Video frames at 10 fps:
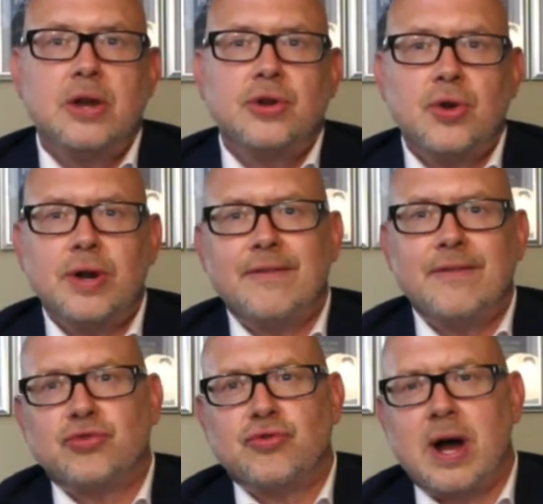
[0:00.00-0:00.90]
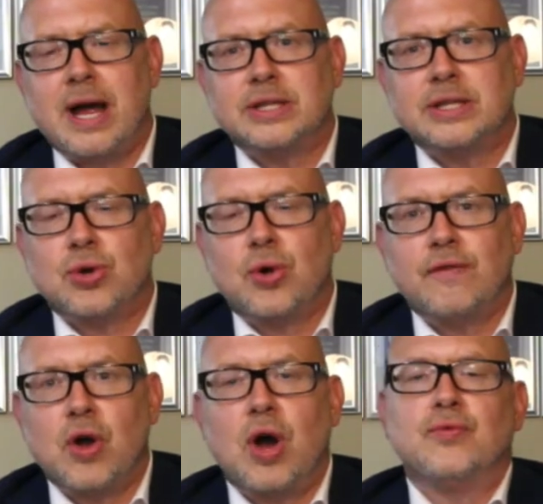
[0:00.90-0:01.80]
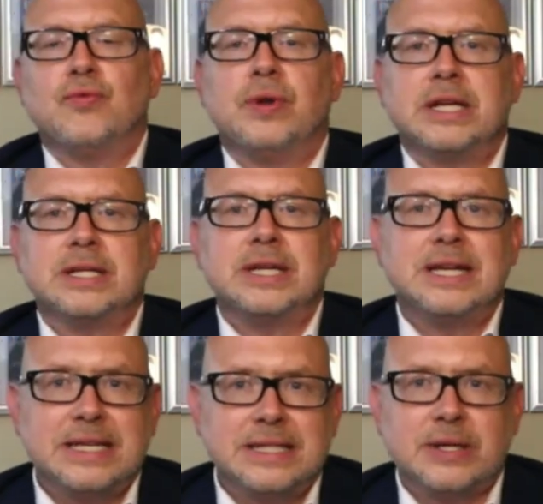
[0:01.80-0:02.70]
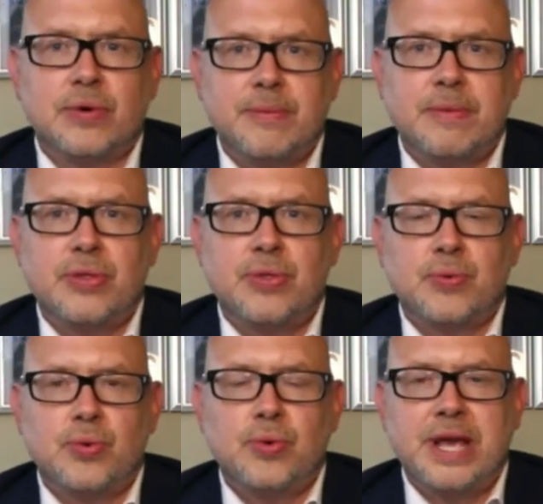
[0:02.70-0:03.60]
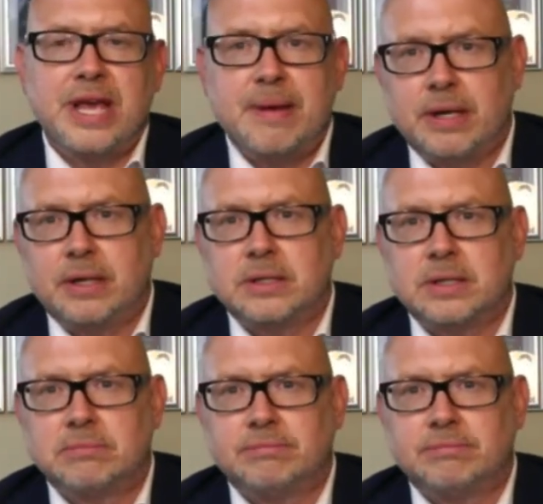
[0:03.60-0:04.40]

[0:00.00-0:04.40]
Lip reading: Don't ever try and solve conflicts and disagreement through emails.